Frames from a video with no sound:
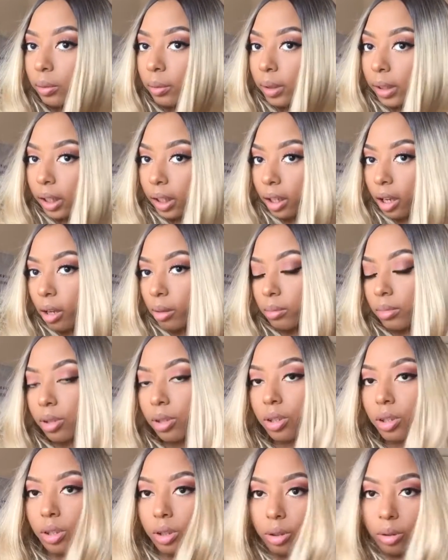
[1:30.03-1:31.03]
when it
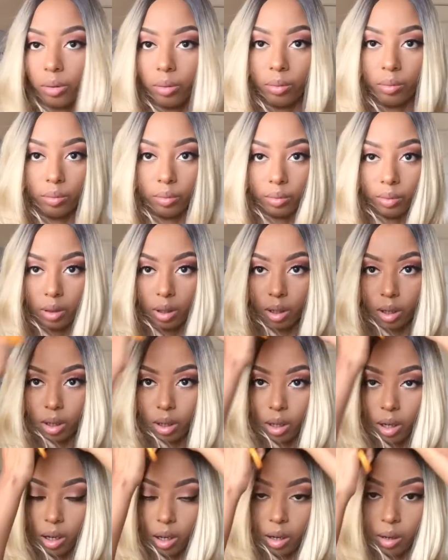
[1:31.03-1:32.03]
comes to
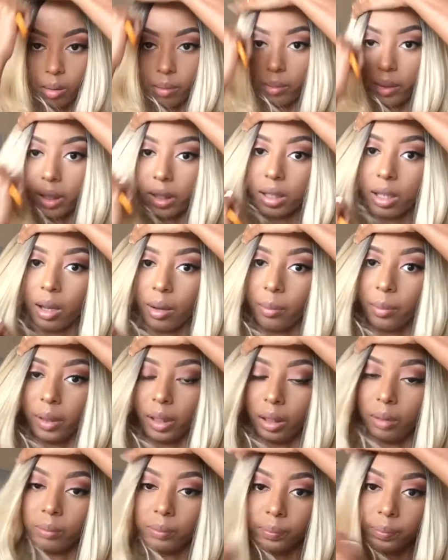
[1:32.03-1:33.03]
this
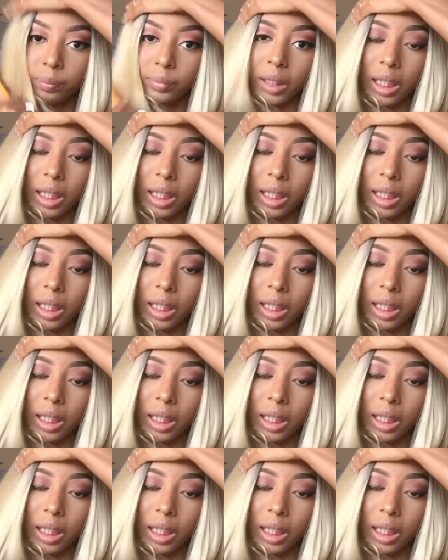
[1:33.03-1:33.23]
company.